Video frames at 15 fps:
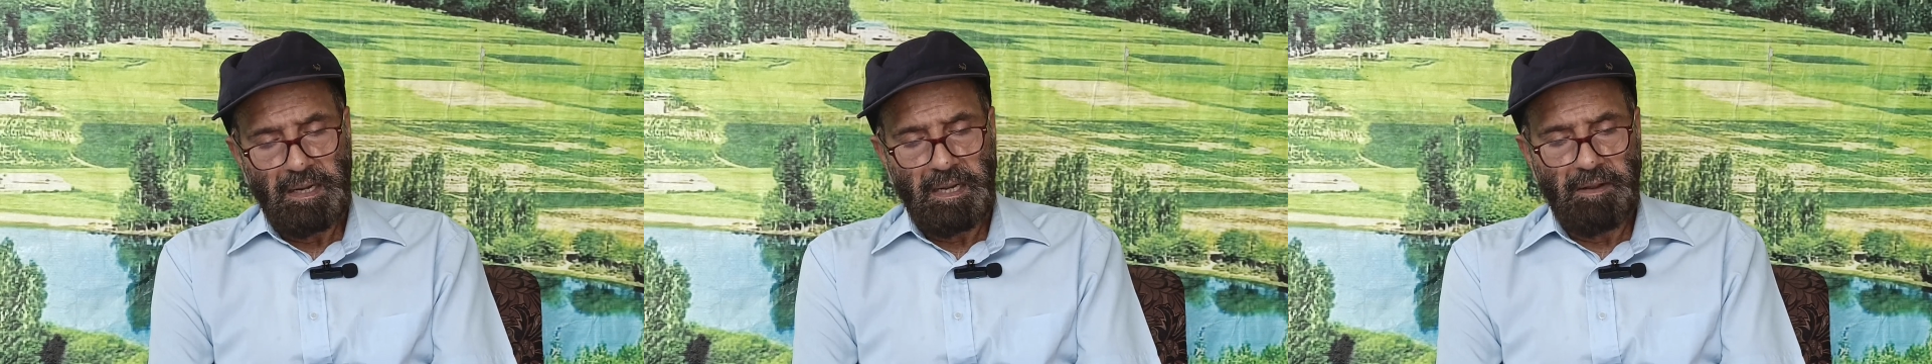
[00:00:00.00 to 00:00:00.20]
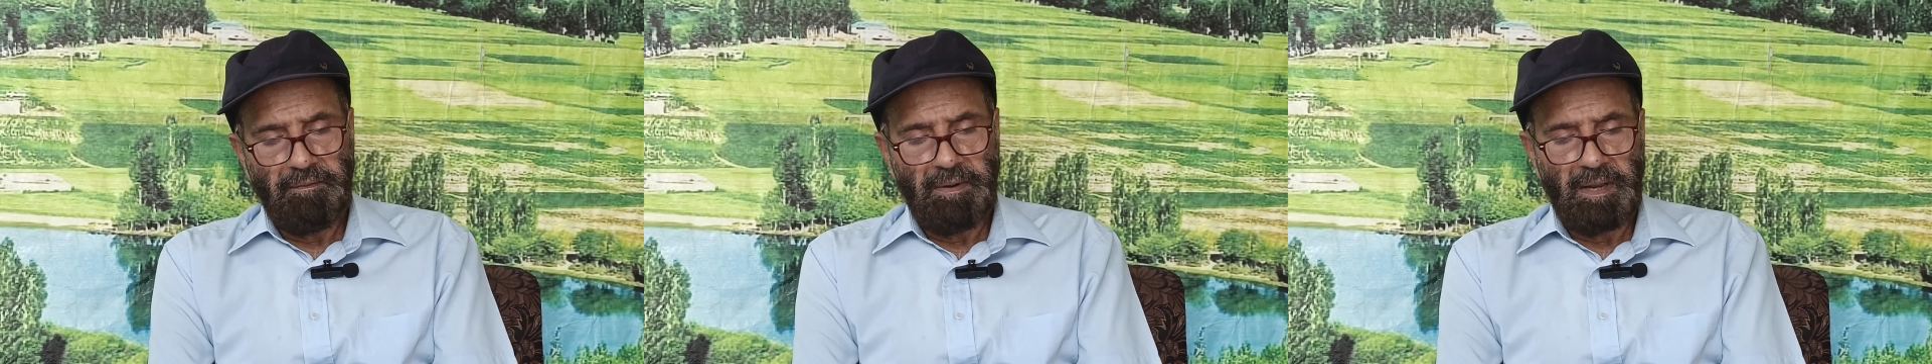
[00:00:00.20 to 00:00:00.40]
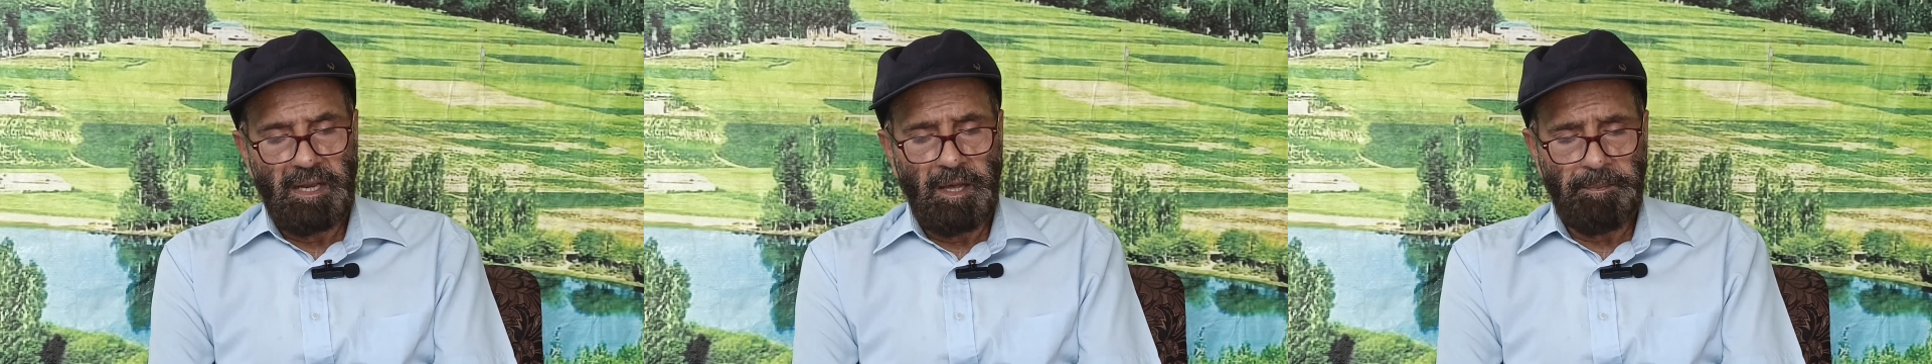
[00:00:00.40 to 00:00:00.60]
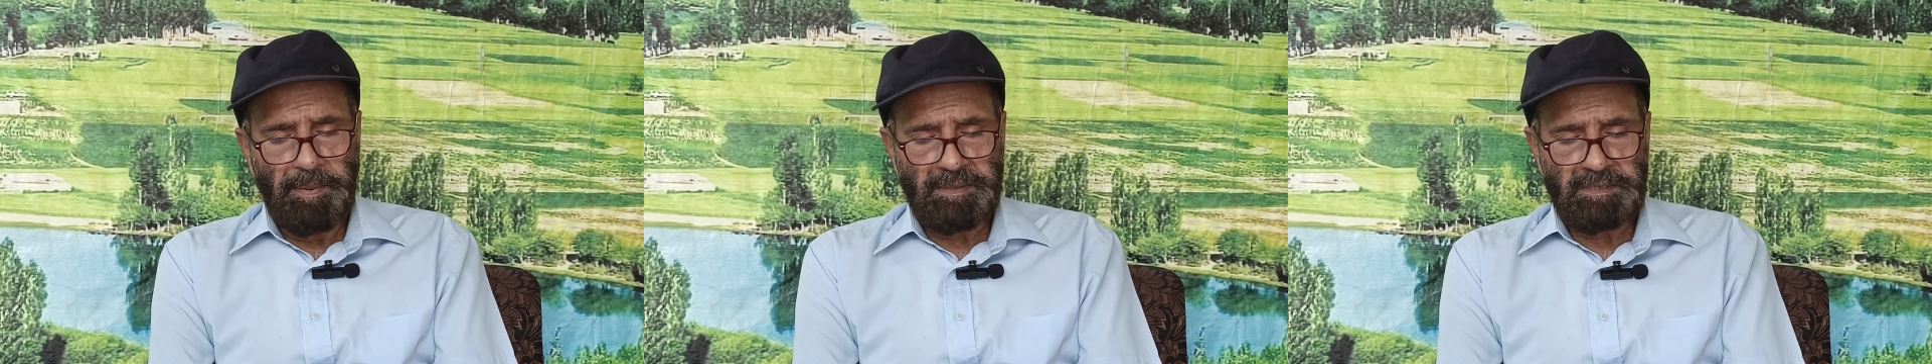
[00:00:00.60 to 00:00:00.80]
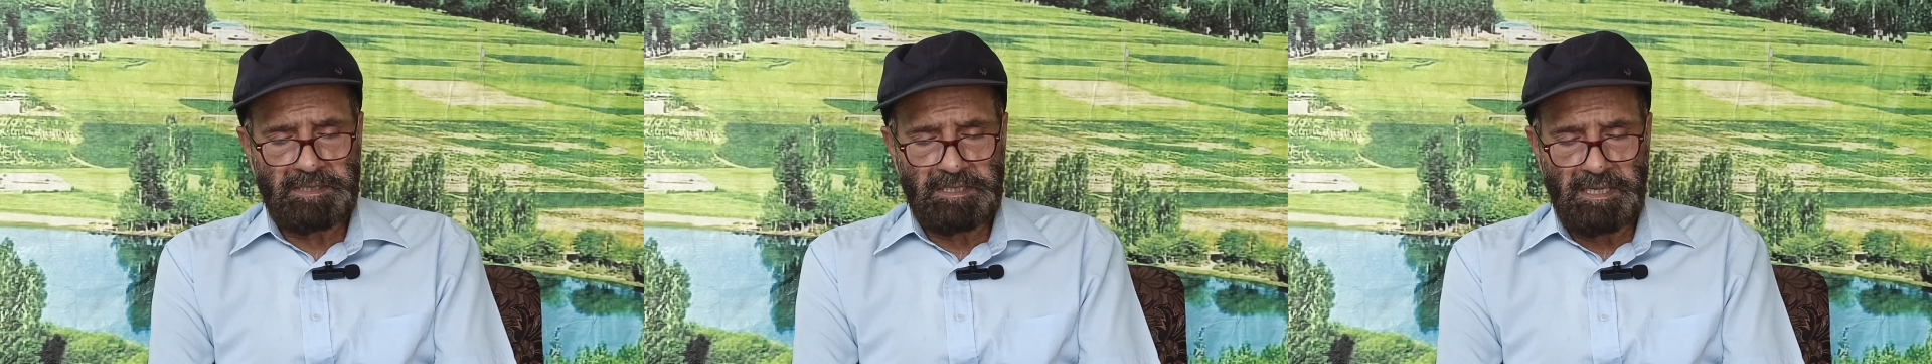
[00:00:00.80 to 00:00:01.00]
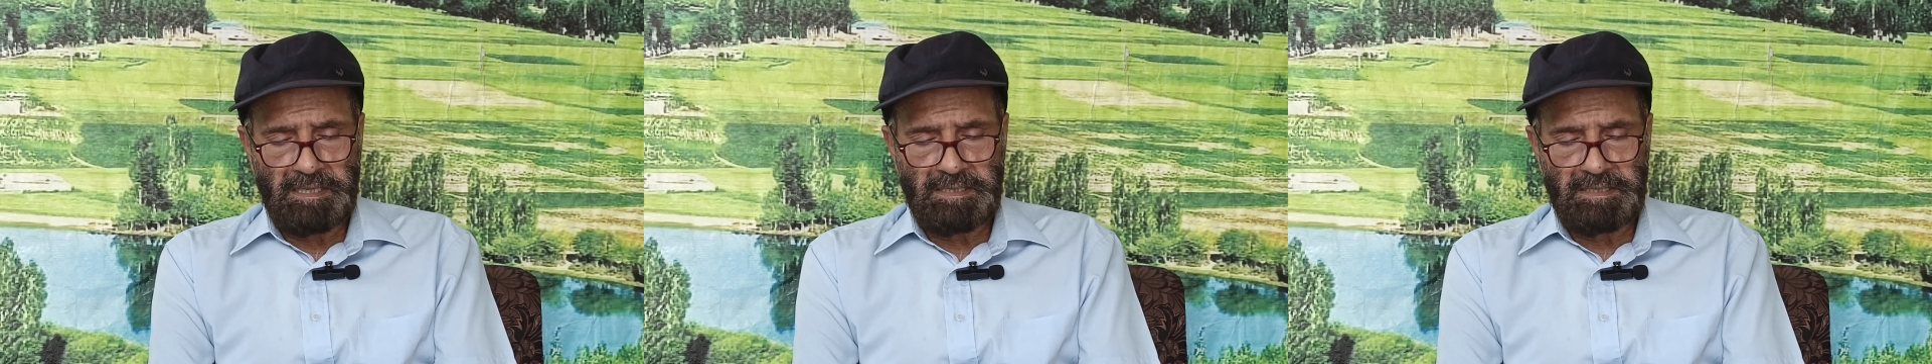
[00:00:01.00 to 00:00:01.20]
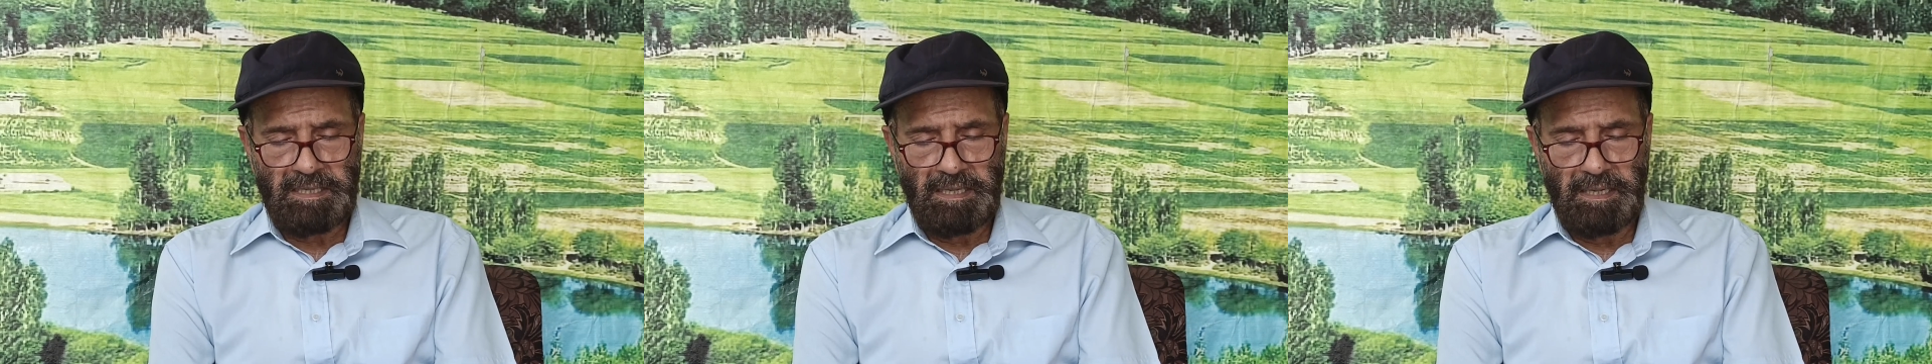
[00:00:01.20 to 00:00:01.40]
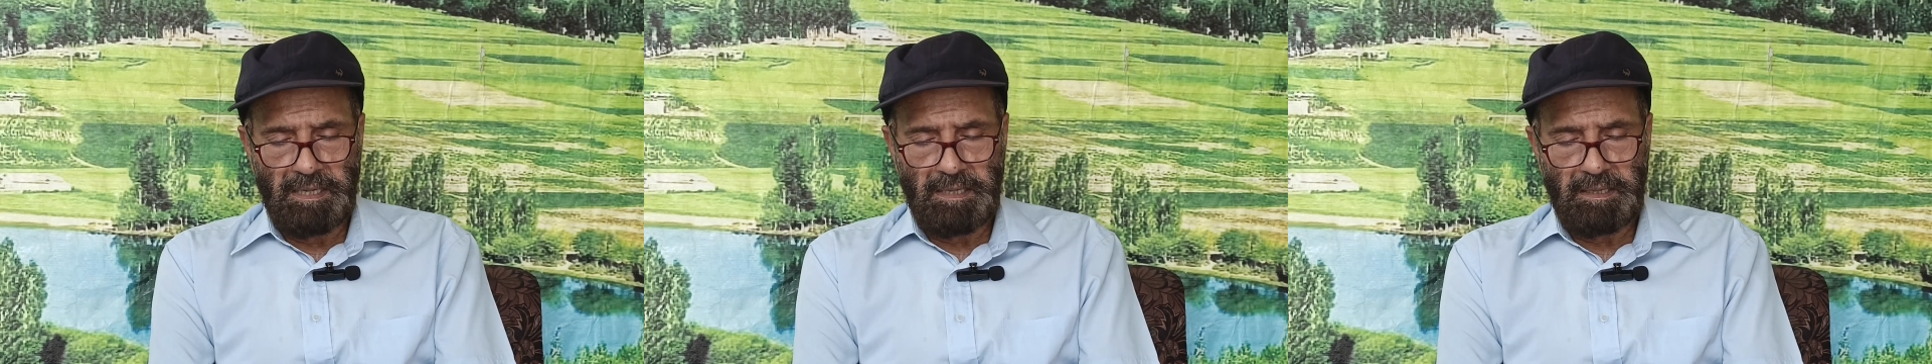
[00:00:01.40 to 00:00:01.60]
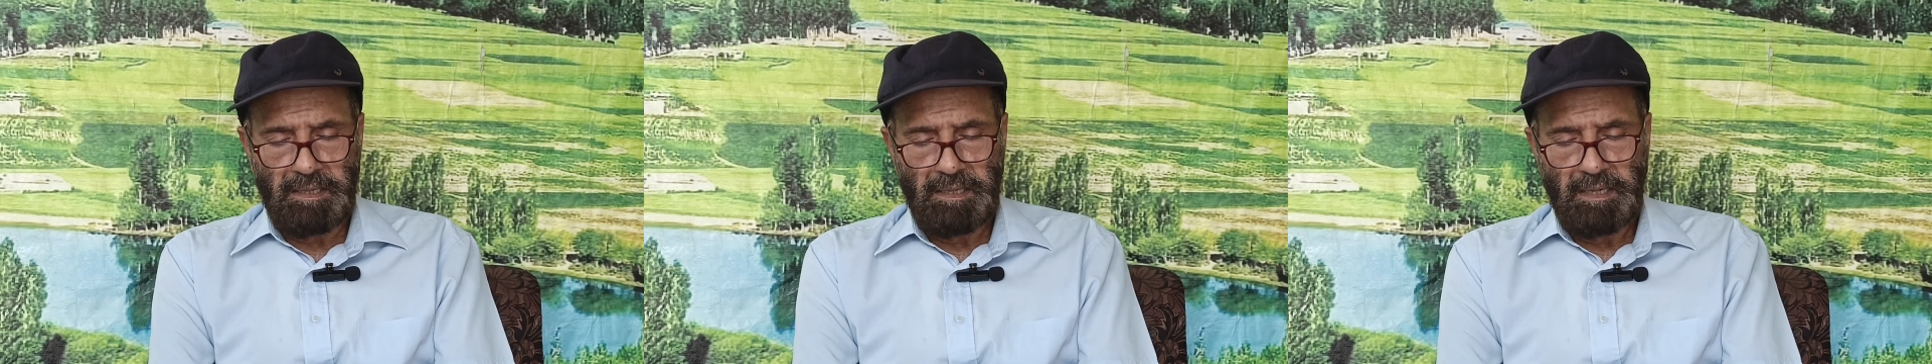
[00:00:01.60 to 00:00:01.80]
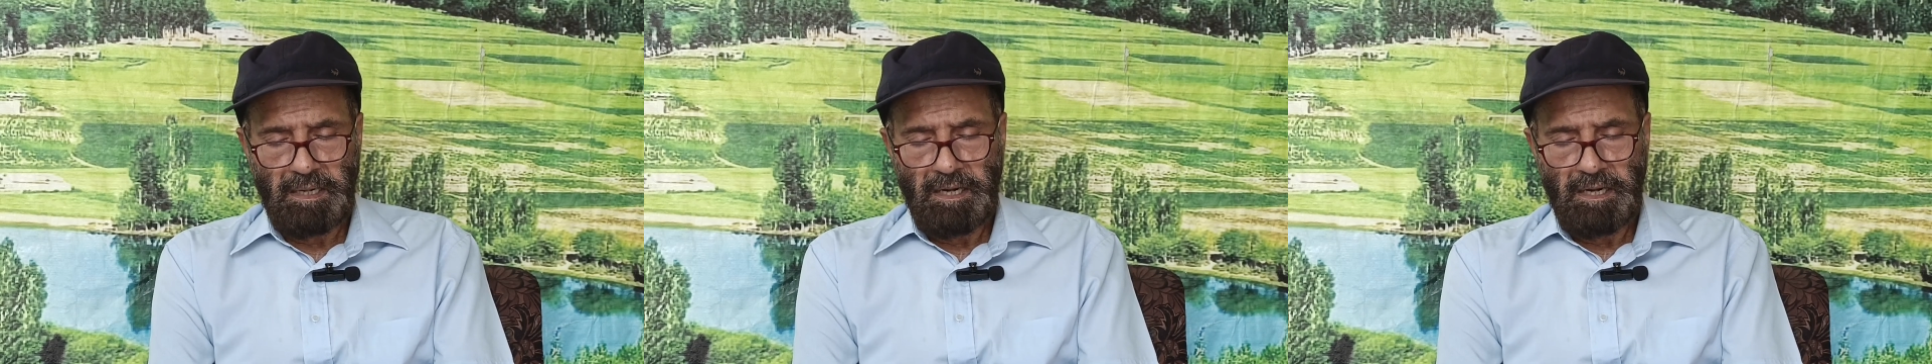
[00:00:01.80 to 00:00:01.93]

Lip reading: Develop a structure